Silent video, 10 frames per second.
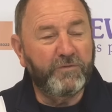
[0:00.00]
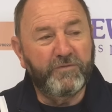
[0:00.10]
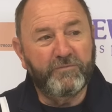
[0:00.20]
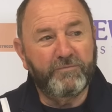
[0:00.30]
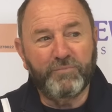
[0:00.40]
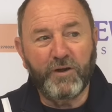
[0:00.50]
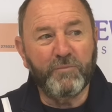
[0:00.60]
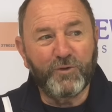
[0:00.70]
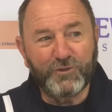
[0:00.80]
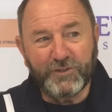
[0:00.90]
of
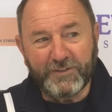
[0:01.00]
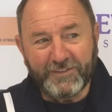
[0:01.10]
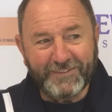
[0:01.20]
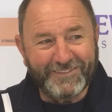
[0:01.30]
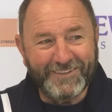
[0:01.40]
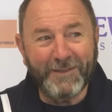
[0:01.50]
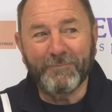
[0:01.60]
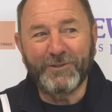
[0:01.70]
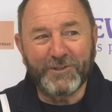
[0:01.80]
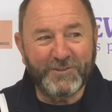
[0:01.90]
brainwashing, yeah.
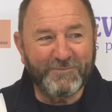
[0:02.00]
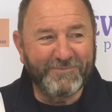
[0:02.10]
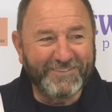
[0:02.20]
hypnotism.